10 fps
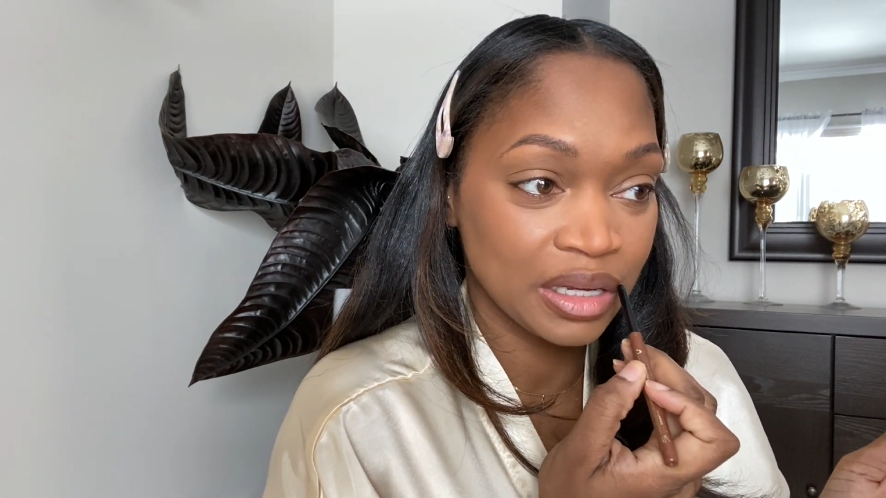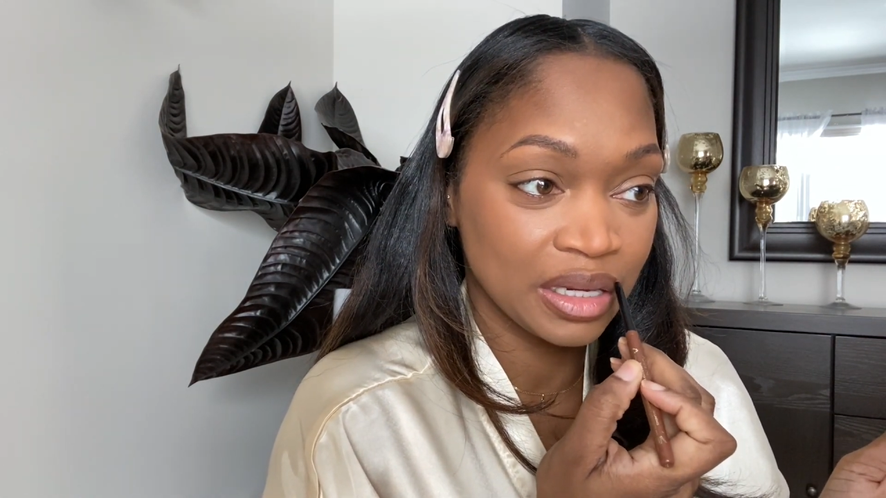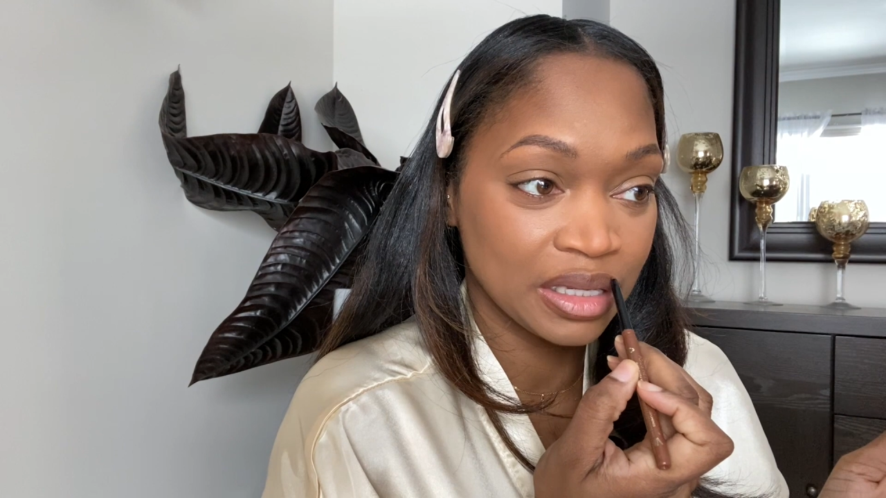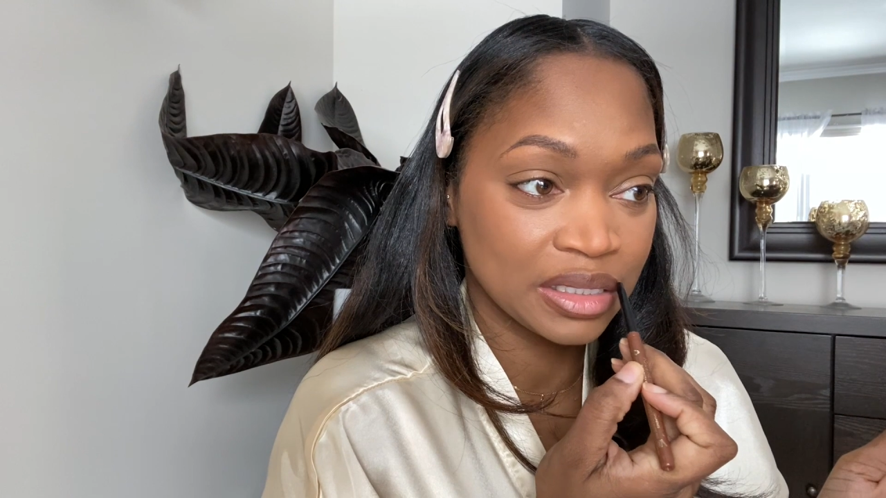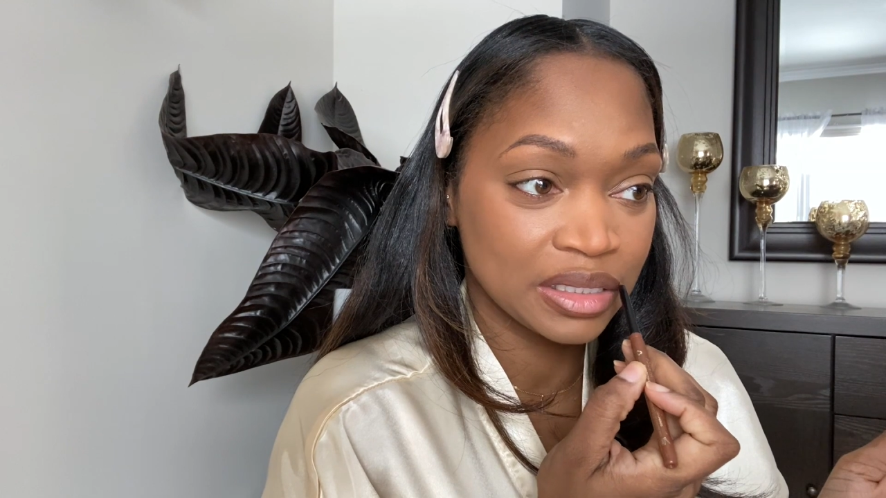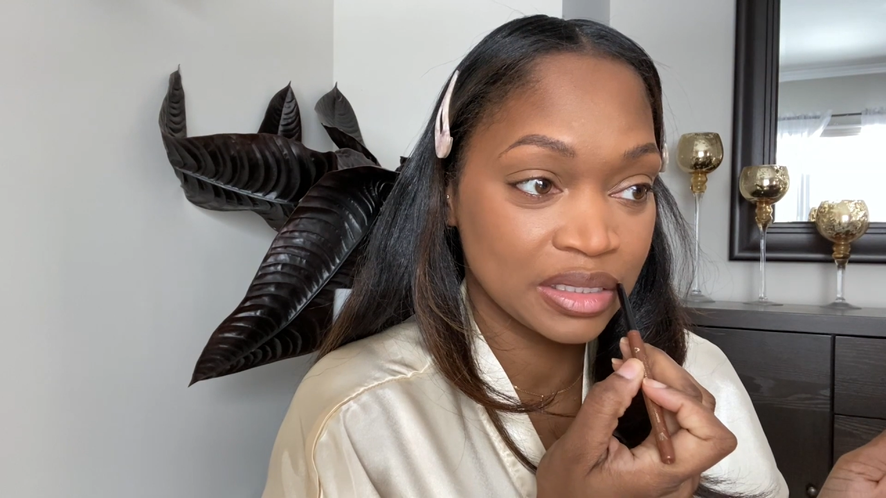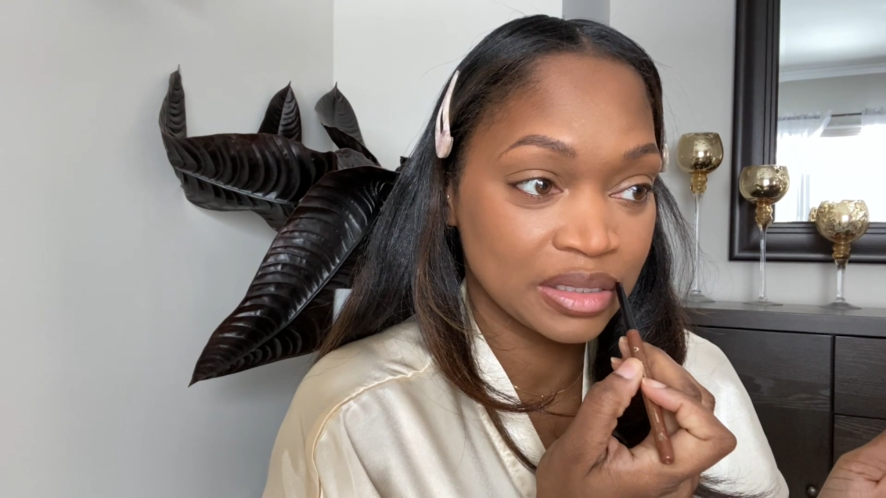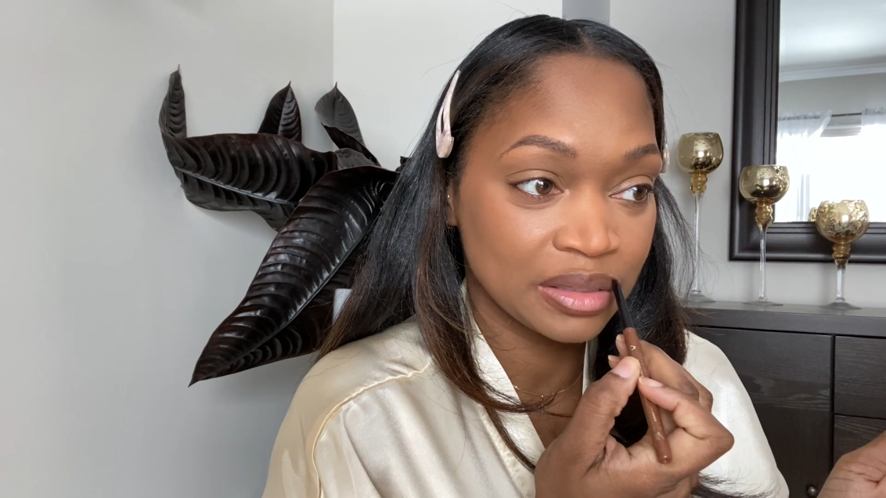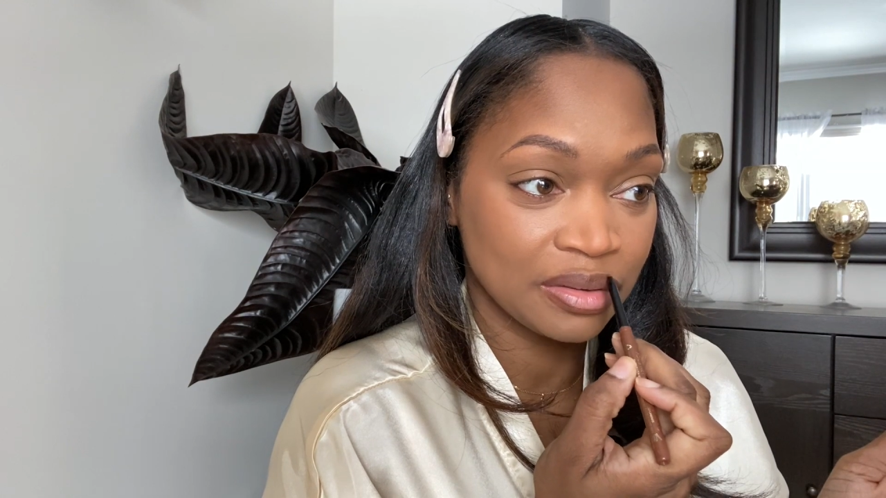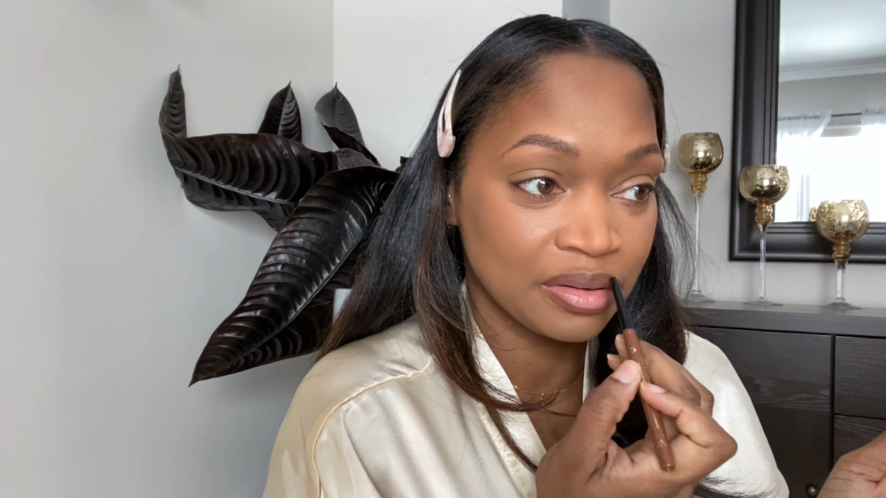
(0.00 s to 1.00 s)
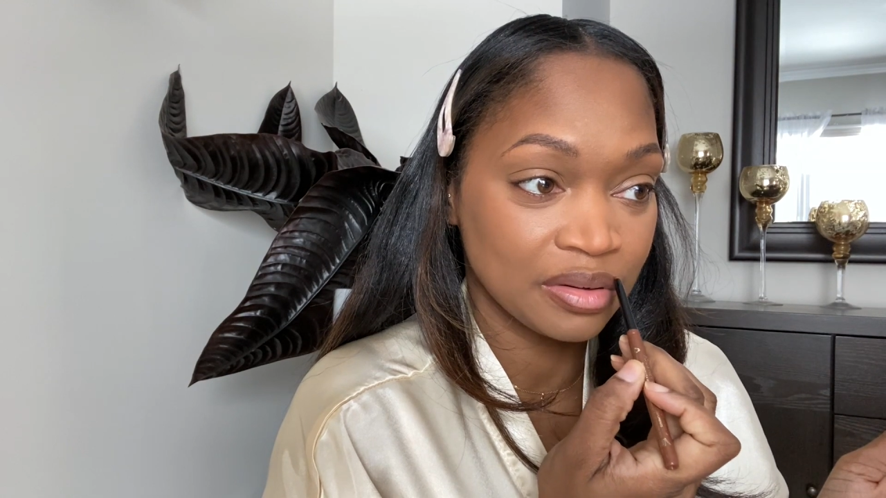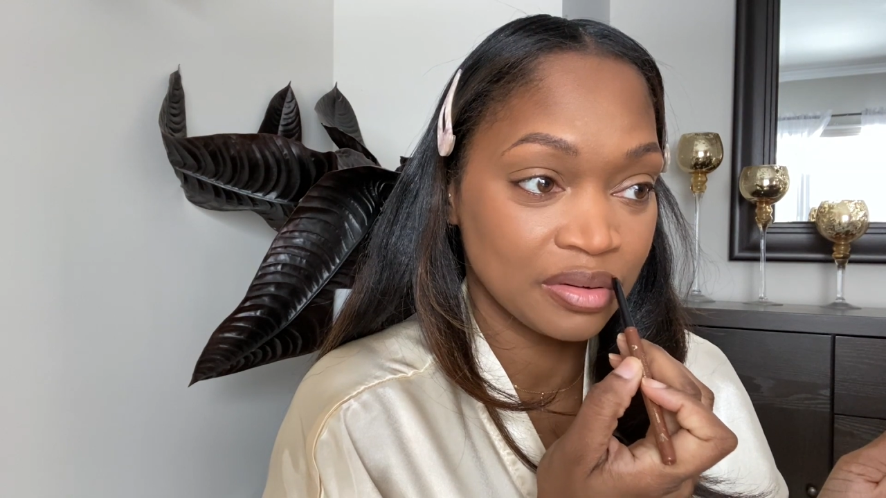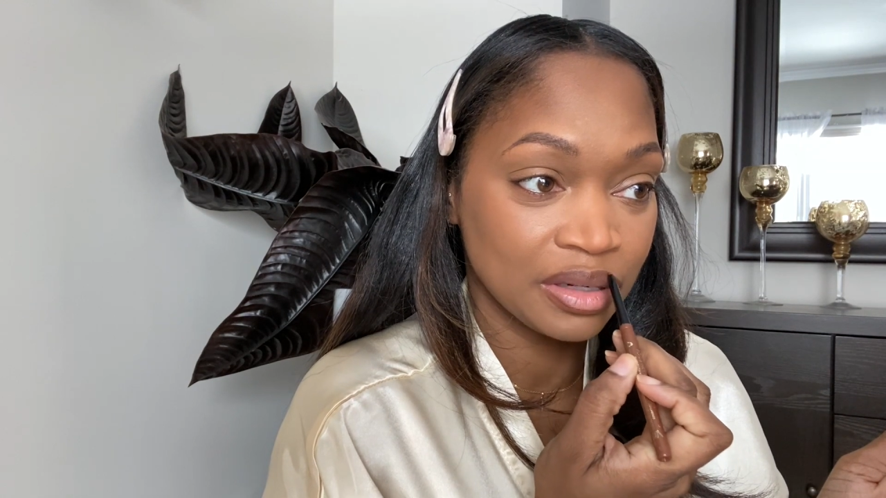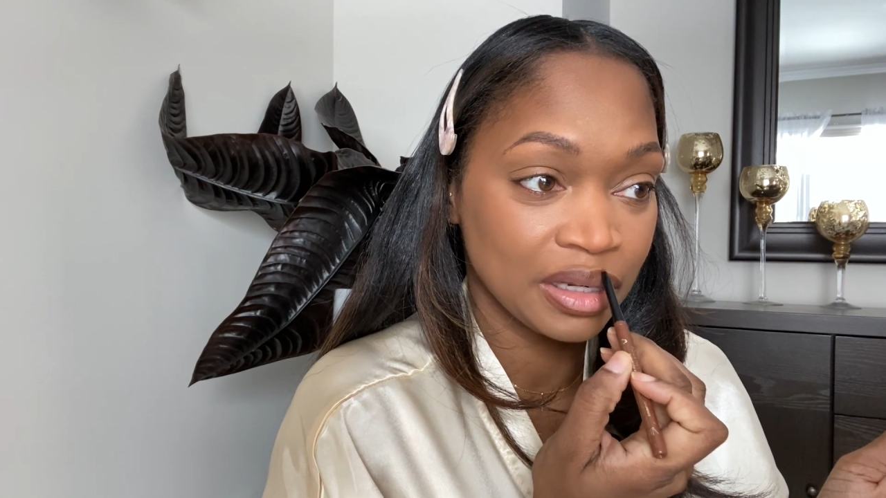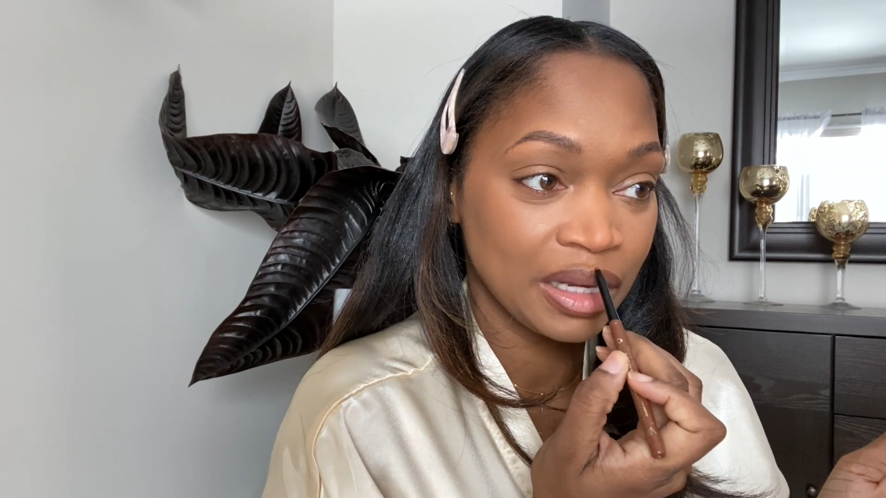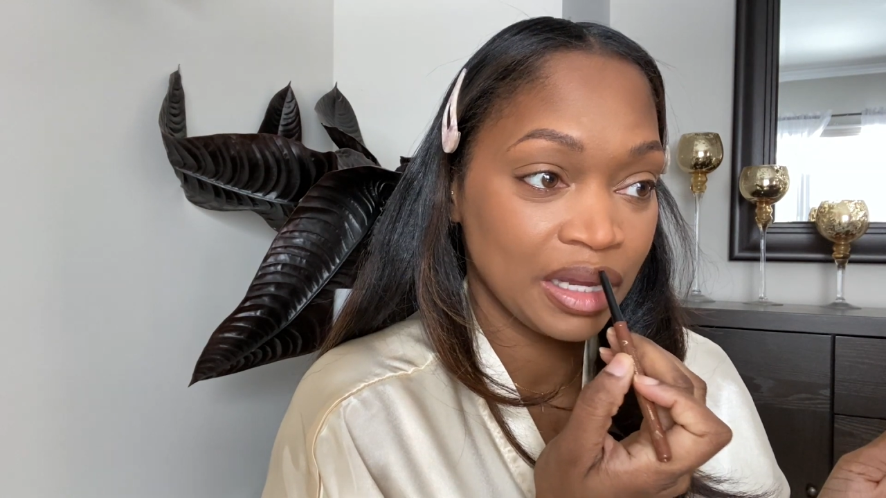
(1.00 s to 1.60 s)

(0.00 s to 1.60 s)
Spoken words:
and it's all gone.